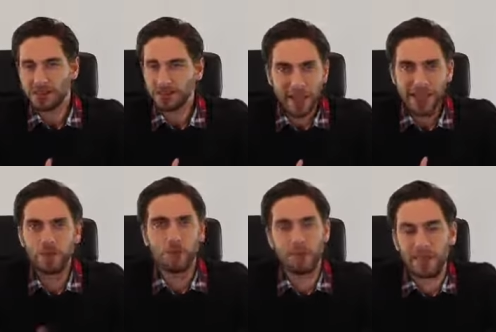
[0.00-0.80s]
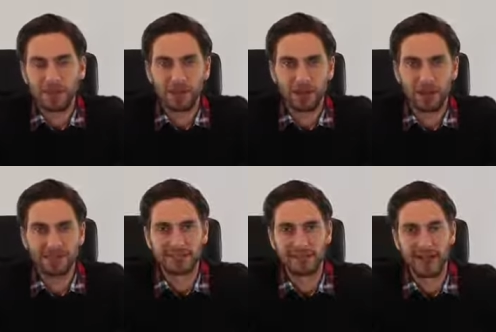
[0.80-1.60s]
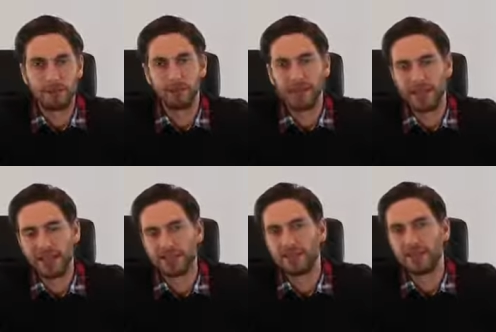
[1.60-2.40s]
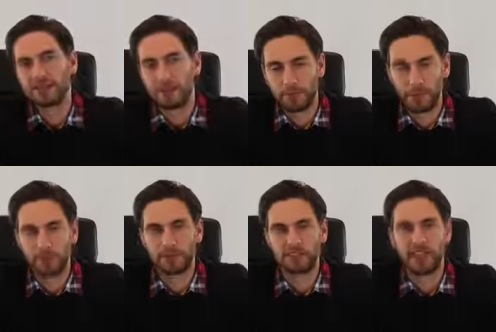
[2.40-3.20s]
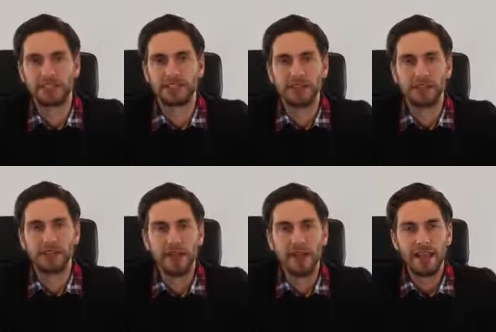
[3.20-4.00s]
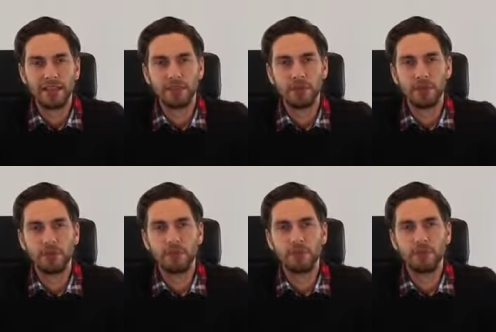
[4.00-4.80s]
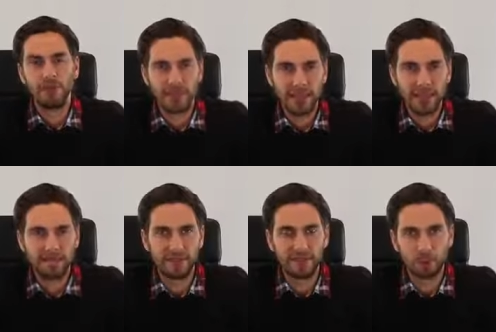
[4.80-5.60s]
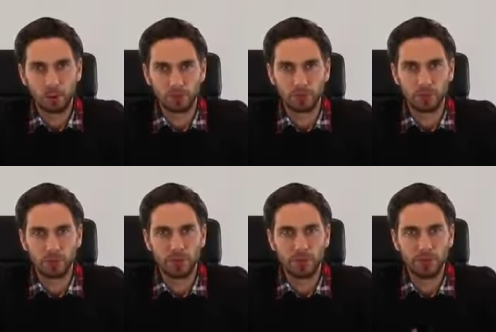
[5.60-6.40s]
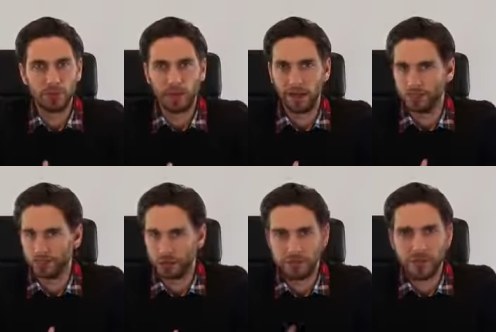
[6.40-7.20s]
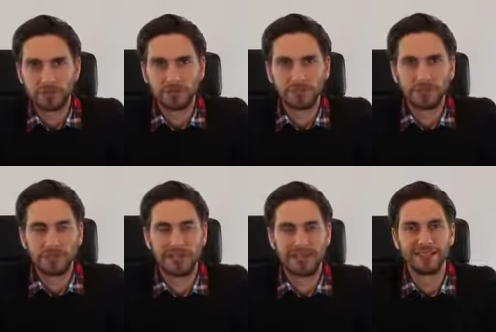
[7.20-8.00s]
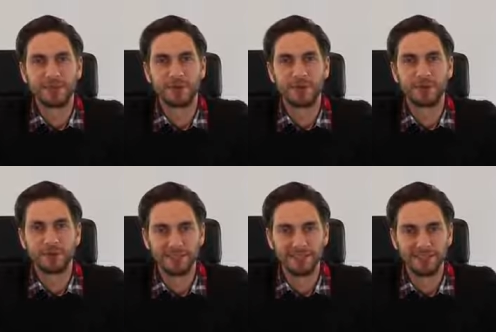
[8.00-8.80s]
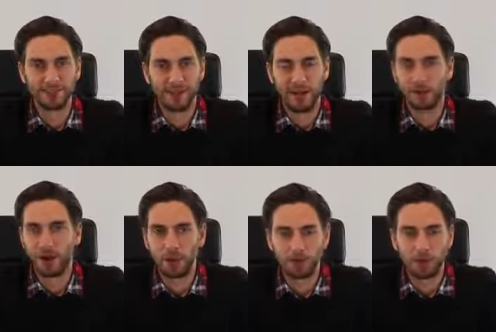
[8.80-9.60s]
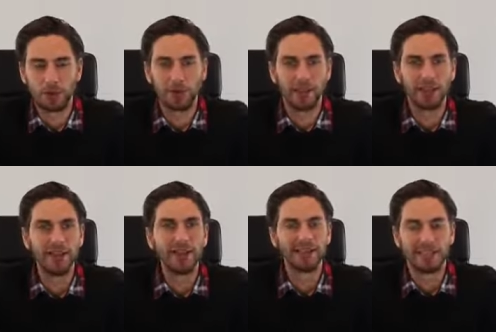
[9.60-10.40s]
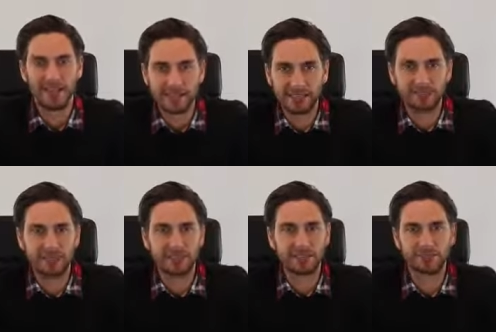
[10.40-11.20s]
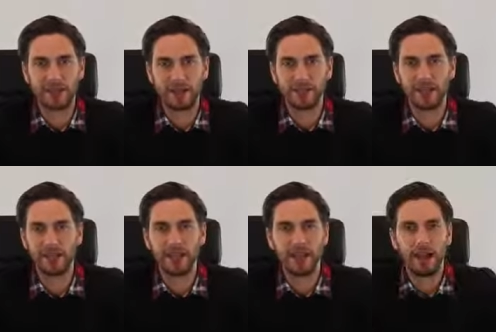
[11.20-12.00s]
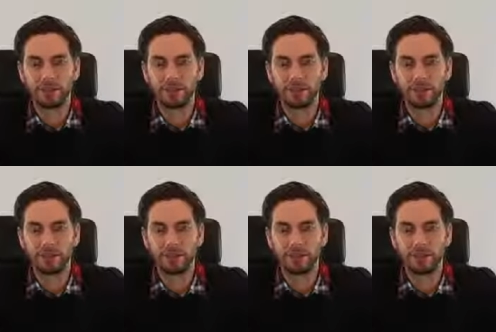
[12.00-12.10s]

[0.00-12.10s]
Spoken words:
You may or may not relate to that, but here's something I want to say to you. If you believe that it's possible in 2014 to build a business without cold calling, chasing friends and family,